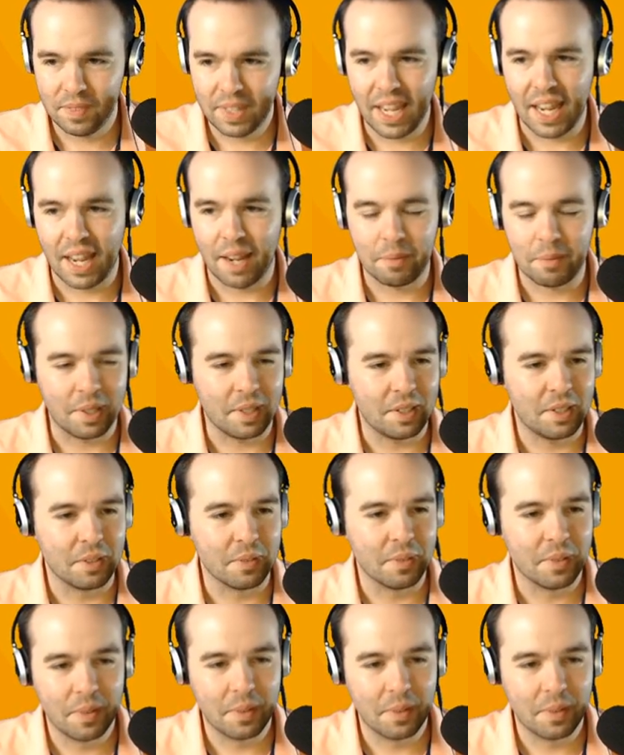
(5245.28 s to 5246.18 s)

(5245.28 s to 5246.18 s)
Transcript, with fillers: Yeah, I'm good too.